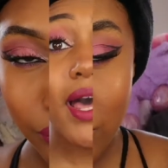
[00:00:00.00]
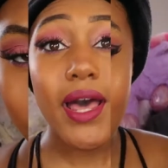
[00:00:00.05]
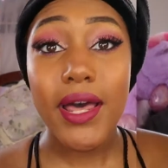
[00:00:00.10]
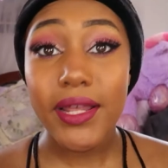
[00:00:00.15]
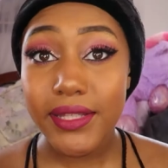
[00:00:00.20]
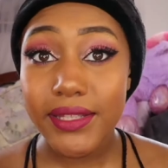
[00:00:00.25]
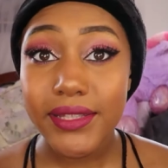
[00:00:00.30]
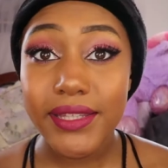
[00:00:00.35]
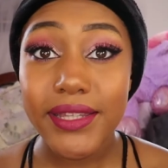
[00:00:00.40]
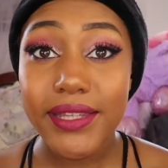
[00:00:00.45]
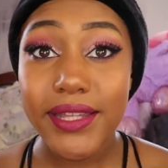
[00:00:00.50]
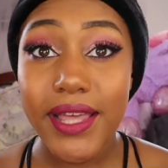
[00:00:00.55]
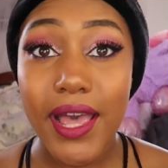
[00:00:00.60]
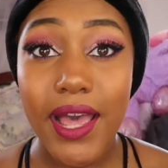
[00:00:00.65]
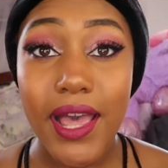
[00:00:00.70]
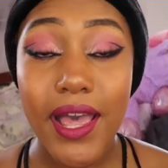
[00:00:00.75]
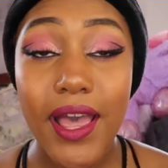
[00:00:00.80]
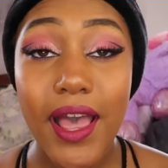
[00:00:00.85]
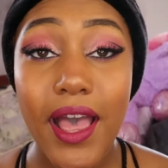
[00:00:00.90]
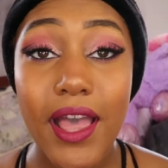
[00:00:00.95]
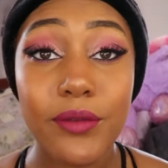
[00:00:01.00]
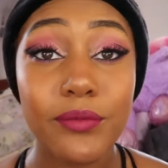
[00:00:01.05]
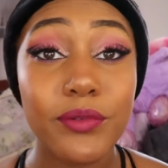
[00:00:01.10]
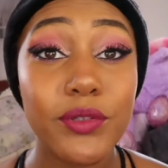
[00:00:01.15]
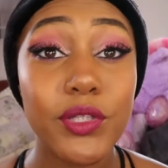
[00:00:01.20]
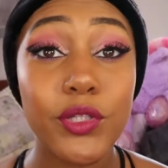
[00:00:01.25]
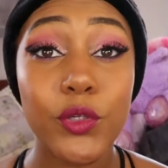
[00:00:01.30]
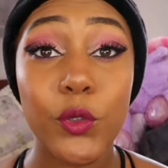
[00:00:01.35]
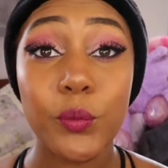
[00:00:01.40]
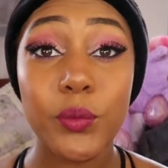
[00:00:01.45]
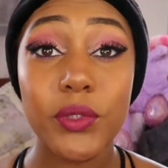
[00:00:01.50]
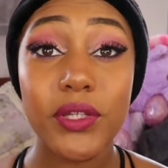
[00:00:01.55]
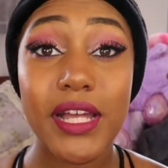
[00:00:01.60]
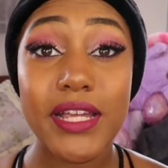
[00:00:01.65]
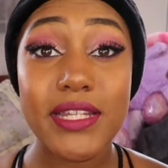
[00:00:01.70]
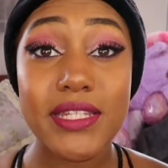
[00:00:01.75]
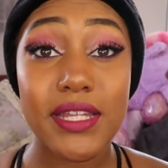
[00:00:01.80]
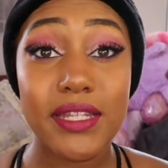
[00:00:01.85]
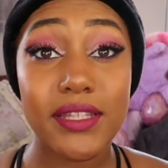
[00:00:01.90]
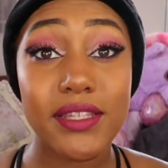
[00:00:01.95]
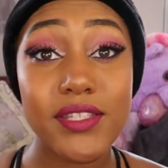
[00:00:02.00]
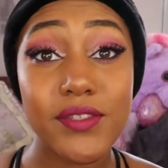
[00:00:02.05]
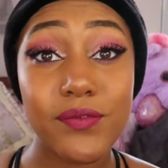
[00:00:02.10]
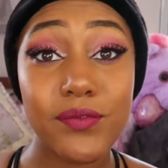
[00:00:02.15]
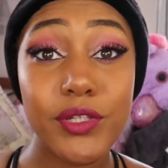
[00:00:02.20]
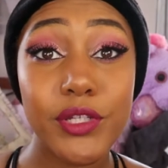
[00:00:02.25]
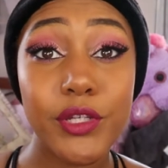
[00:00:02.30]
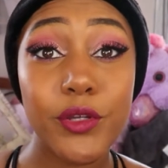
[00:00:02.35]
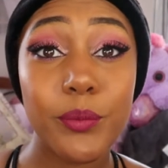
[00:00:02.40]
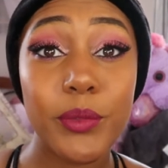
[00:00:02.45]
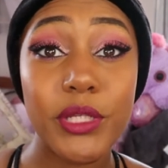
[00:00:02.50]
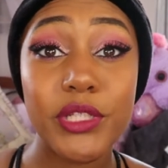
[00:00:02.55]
Other than that, I really hope you guys like this video.